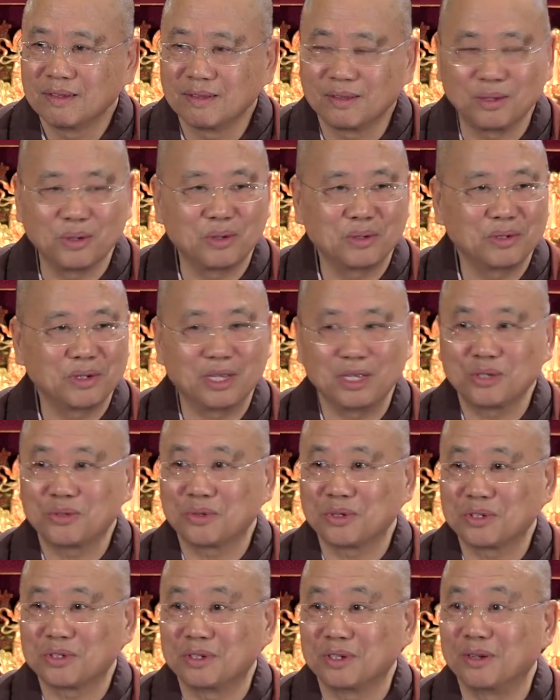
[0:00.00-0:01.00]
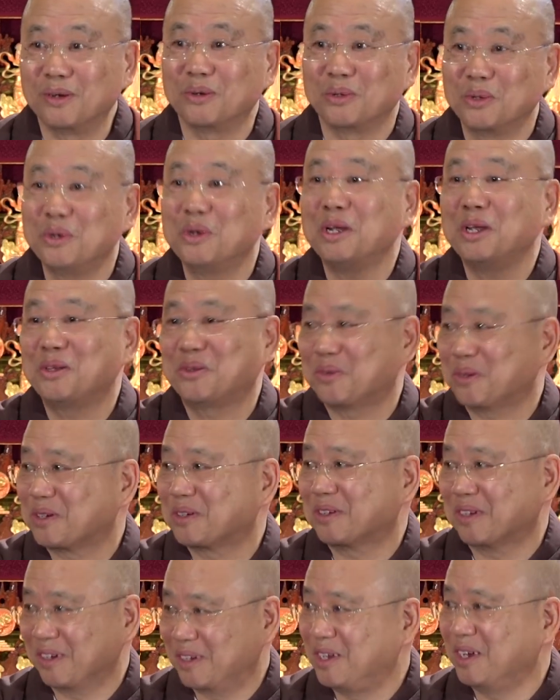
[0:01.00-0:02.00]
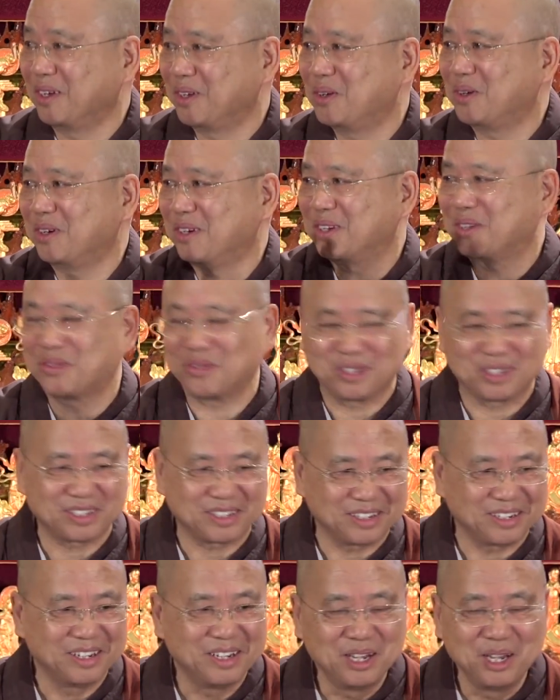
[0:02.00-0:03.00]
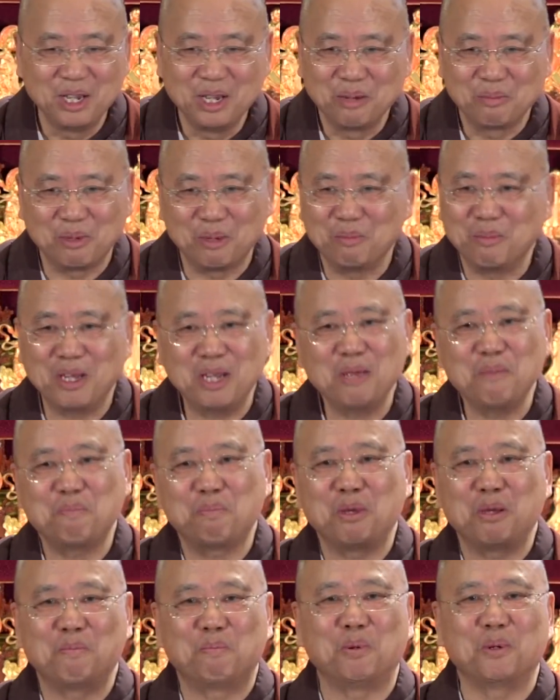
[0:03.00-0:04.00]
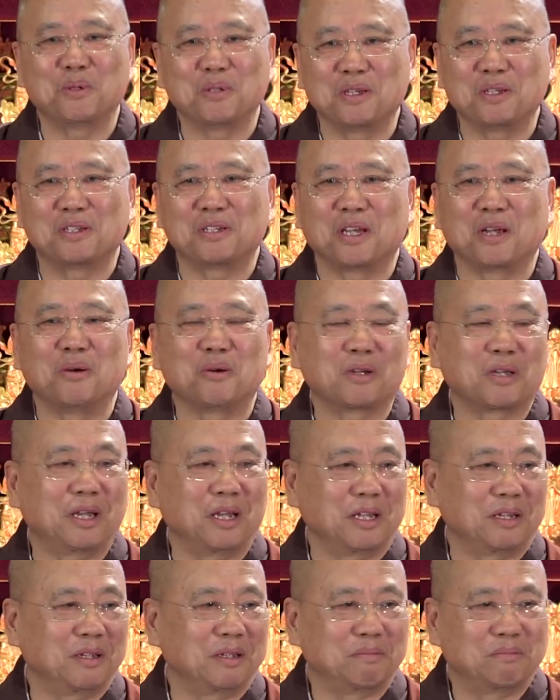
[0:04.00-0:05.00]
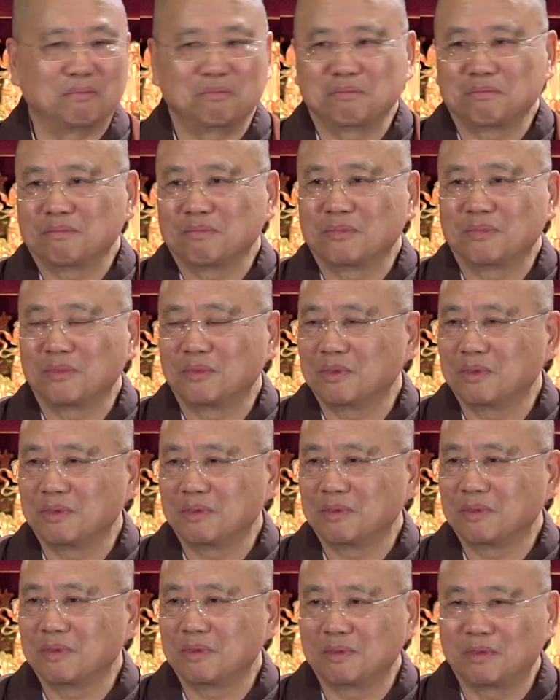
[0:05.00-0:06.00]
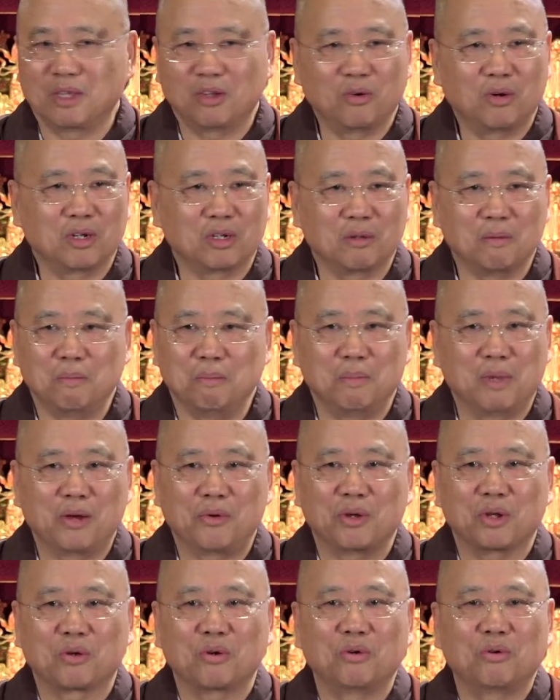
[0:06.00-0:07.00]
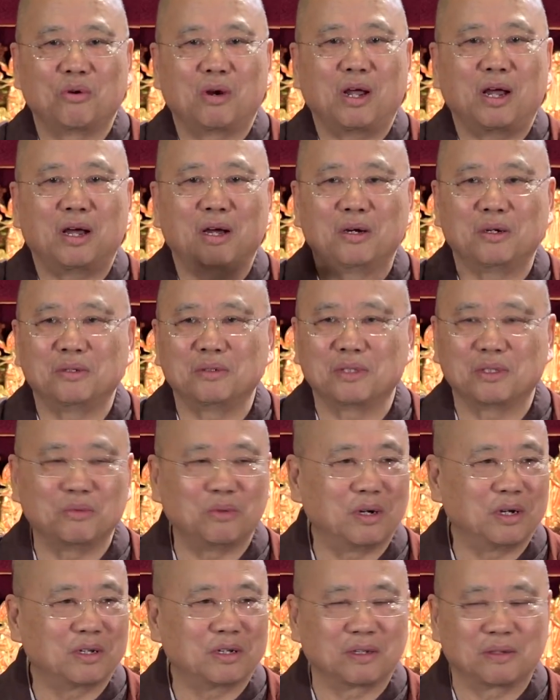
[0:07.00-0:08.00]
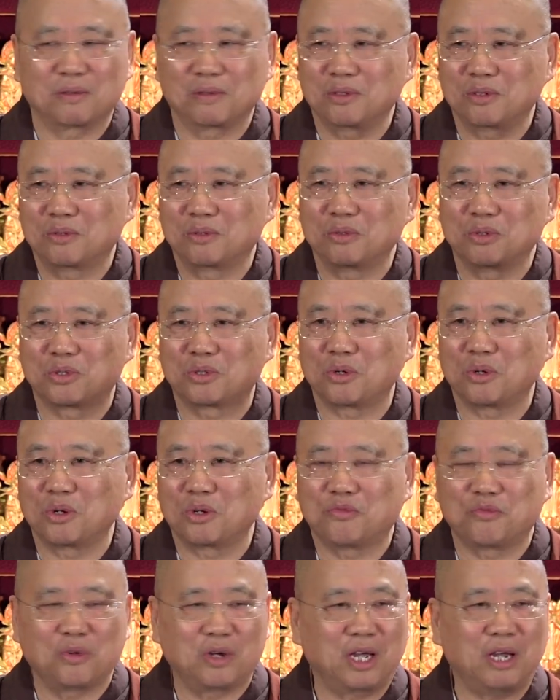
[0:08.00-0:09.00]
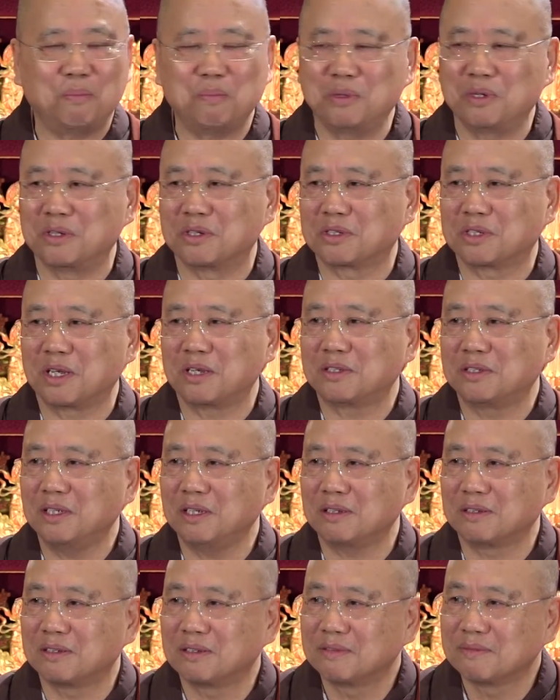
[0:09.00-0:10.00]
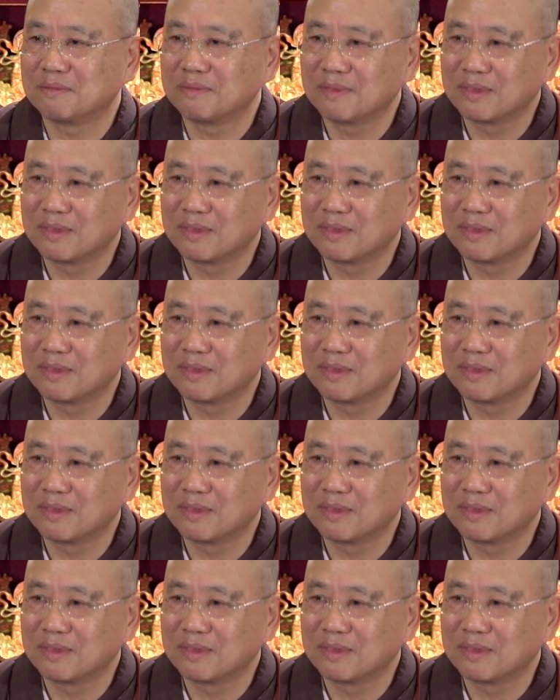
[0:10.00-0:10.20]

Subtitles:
They're only interested, oh, you're interested, you're interested. But many people, they say, okay, they want a merry-go-round, they want to search for happiness, that's it.